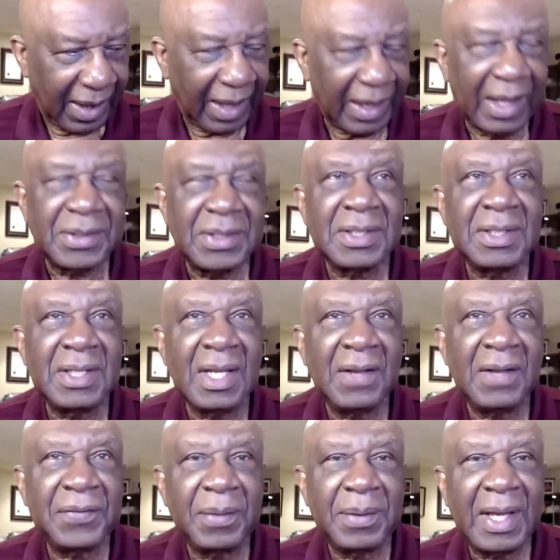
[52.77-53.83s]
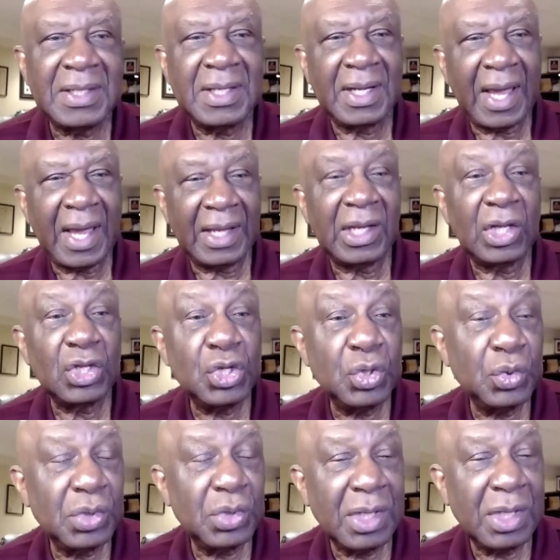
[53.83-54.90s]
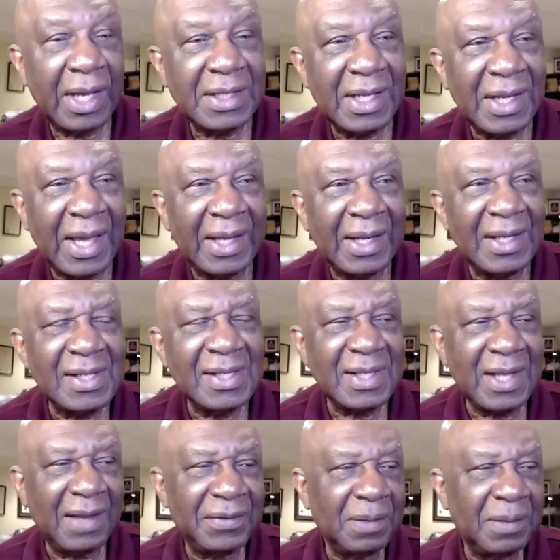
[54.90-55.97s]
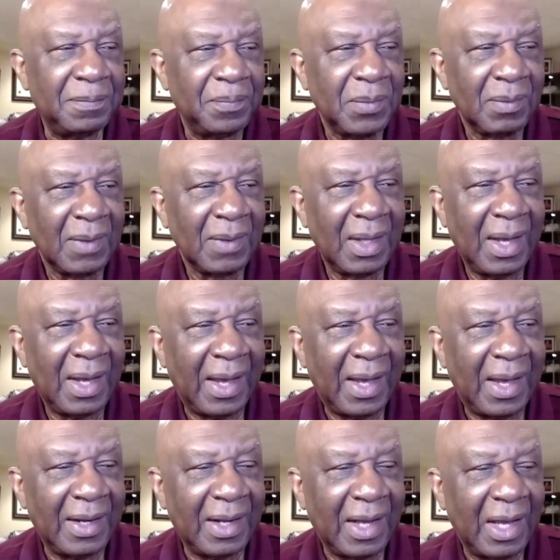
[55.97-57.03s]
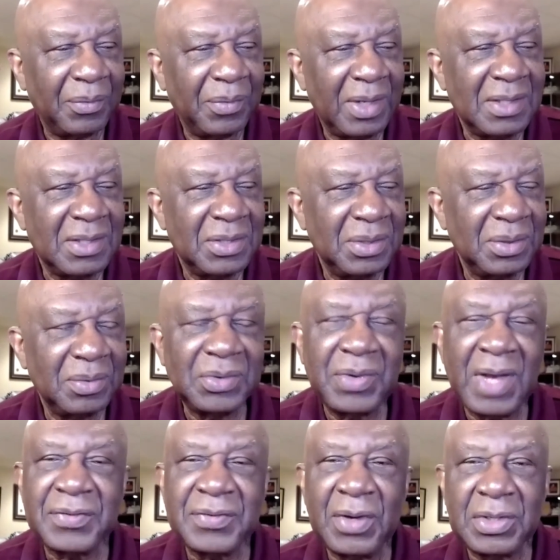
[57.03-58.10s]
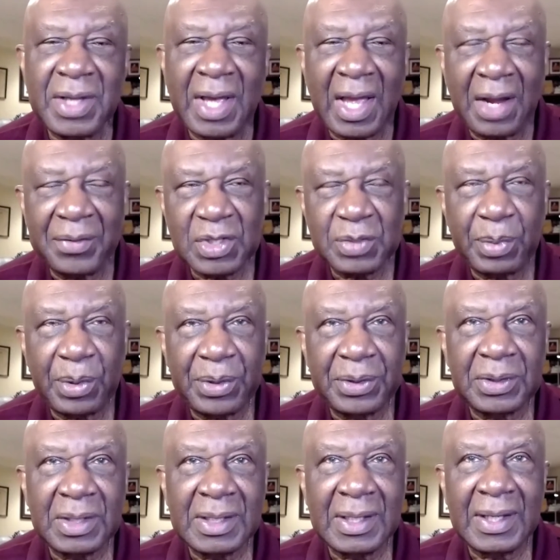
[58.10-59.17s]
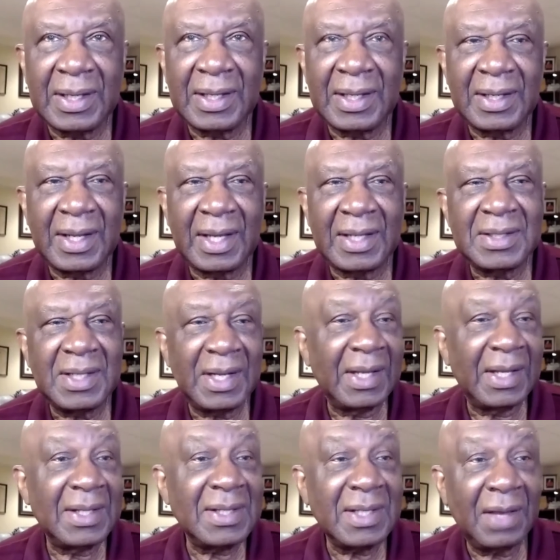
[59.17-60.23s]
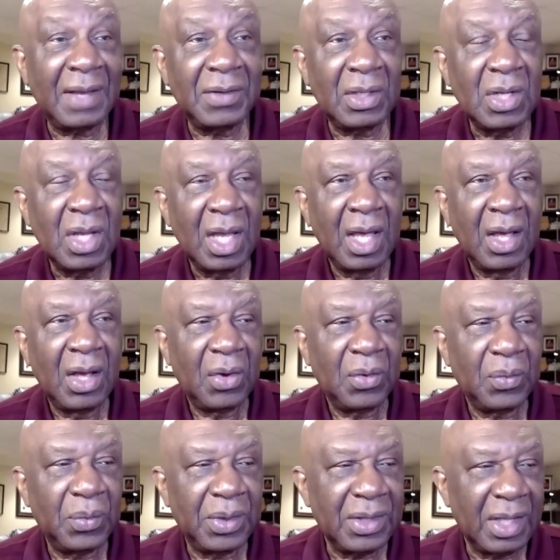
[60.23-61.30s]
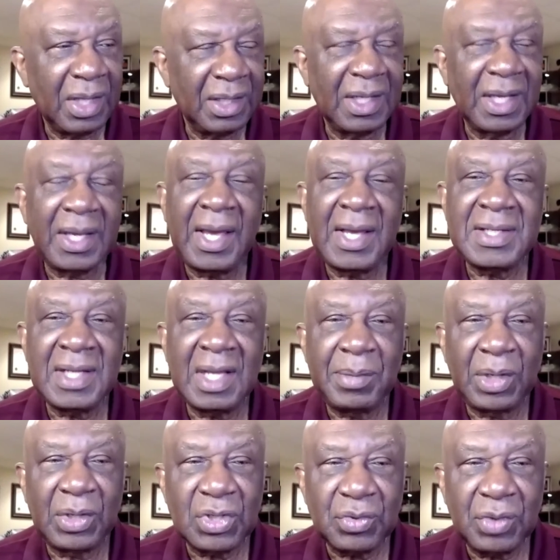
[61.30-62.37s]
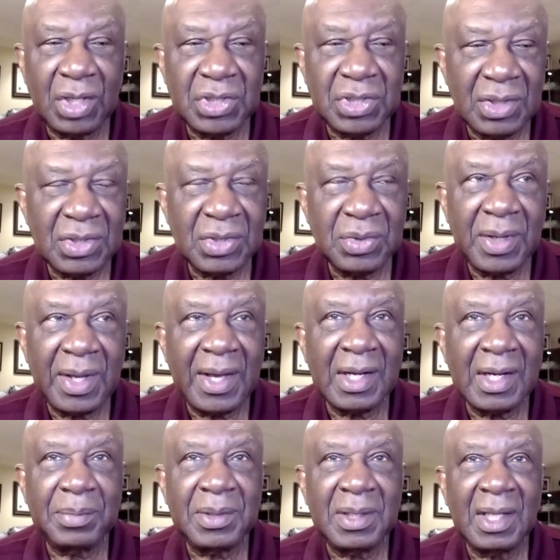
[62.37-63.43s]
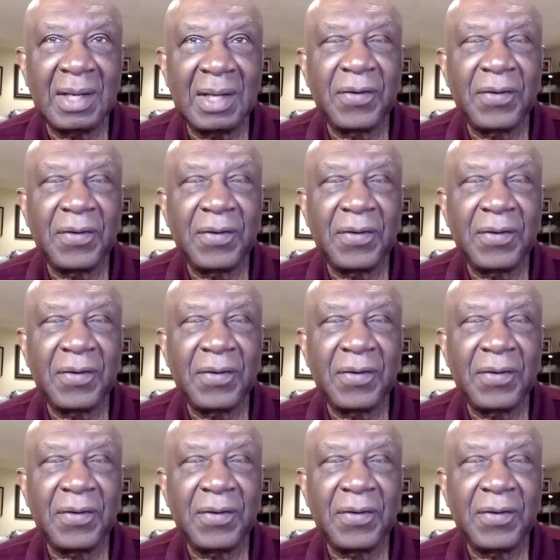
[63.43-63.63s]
And I did it from 1982 to 1987. And I went to transferred to Harrisburg in 1987 with under the Casey administrations to head up the